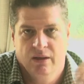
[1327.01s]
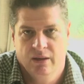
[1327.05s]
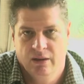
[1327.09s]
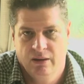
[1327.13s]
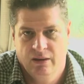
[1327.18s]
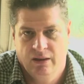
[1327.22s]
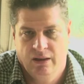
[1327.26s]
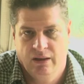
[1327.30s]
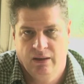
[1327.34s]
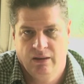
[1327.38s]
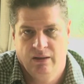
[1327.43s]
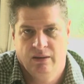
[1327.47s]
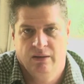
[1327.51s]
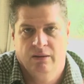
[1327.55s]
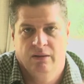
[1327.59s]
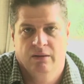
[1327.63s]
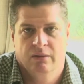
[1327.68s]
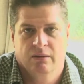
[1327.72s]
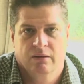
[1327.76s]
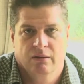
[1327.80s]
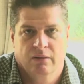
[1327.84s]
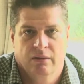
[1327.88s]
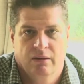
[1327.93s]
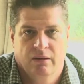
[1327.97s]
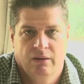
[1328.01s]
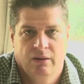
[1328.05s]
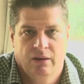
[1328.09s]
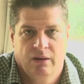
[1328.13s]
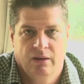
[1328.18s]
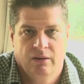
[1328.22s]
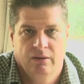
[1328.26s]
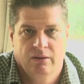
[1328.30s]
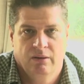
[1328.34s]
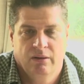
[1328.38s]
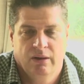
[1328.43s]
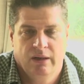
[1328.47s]
then
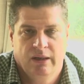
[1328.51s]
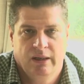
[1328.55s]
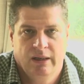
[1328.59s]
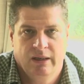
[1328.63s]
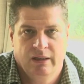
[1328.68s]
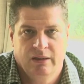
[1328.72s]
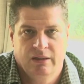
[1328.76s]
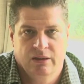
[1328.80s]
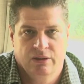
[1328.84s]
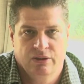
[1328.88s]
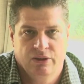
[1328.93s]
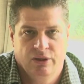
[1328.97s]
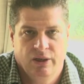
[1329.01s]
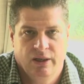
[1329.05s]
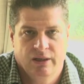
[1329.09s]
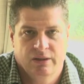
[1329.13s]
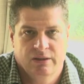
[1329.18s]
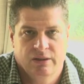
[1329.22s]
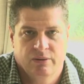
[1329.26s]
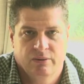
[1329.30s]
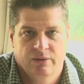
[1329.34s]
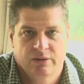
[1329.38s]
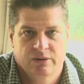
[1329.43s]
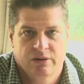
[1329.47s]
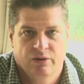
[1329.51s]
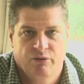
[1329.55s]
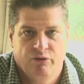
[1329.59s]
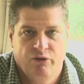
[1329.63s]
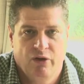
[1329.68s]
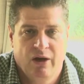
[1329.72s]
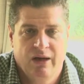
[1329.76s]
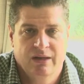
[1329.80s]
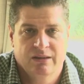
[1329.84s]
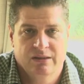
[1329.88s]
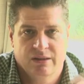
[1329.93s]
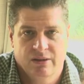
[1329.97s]
a letter to ECSA will
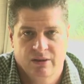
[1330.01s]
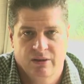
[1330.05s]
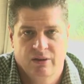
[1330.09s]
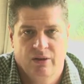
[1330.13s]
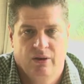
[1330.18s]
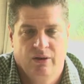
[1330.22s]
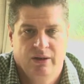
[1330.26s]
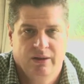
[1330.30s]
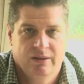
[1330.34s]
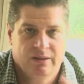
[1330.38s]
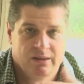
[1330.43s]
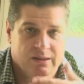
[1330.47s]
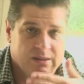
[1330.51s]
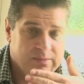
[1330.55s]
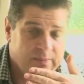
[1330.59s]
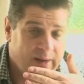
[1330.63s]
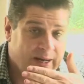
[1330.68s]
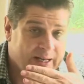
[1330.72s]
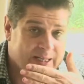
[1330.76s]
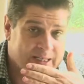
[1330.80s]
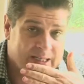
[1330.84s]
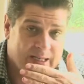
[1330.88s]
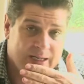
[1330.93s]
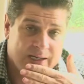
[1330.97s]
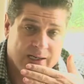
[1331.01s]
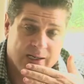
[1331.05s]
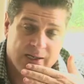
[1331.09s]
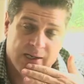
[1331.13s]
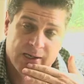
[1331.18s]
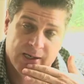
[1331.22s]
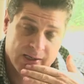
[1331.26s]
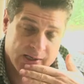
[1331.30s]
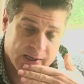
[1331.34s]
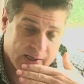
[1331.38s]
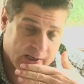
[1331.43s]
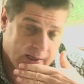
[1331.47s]
suffice regarding this matter,
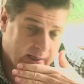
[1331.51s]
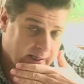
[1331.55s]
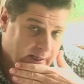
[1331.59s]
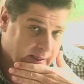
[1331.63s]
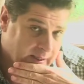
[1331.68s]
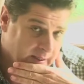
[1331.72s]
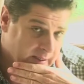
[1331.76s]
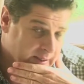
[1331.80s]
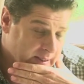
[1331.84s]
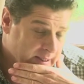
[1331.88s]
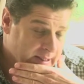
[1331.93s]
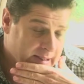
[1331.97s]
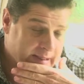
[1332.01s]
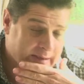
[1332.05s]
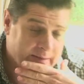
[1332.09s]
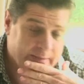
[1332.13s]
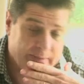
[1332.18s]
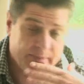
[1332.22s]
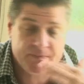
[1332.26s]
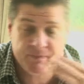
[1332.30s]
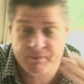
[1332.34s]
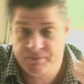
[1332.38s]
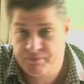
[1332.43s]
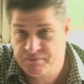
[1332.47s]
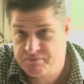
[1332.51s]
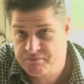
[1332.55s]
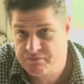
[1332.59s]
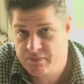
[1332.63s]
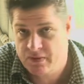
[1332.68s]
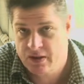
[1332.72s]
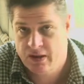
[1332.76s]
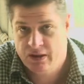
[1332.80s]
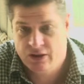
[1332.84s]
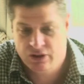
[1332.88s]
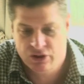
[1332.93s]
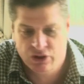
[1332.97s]
and
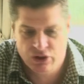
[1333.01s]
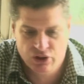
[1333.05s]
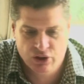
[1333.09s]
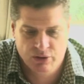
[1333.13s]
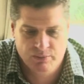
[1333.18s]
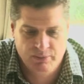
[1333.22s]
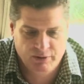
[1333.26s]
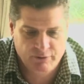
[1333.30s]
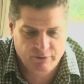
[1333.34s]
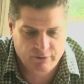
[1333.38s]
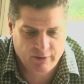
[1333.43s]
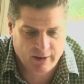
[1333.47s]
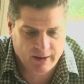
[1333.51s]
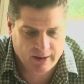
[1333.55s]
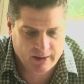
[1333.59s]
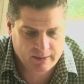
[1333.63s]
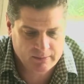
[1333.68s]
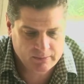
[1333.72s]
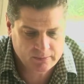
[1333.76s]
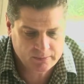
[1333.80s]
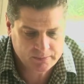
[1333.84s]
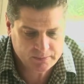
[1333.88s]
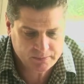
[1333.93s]
it should be fine.